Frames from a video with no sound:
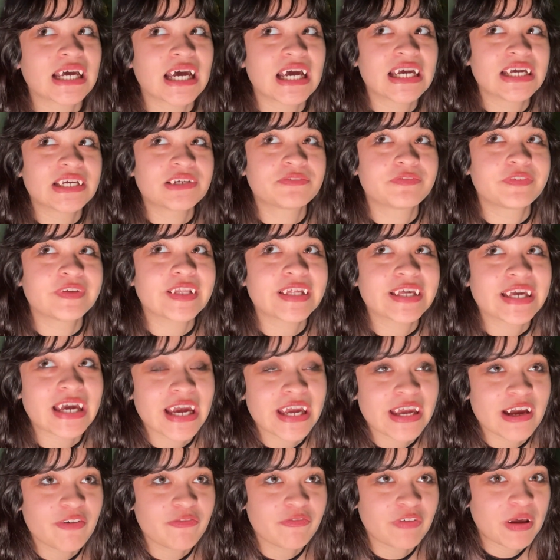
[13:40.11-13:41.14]
I feel like I
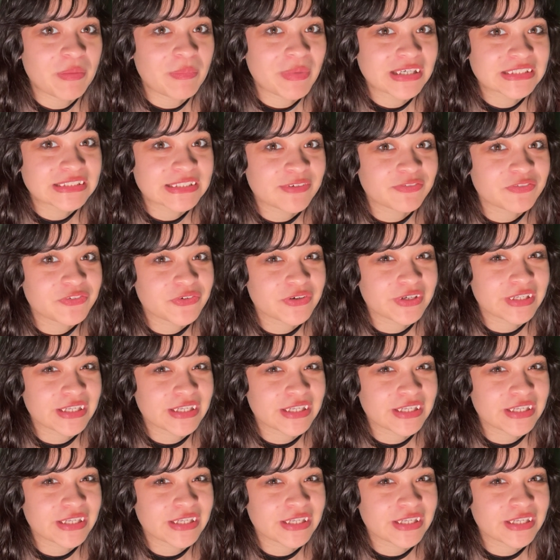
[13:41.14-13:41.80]
have found myself to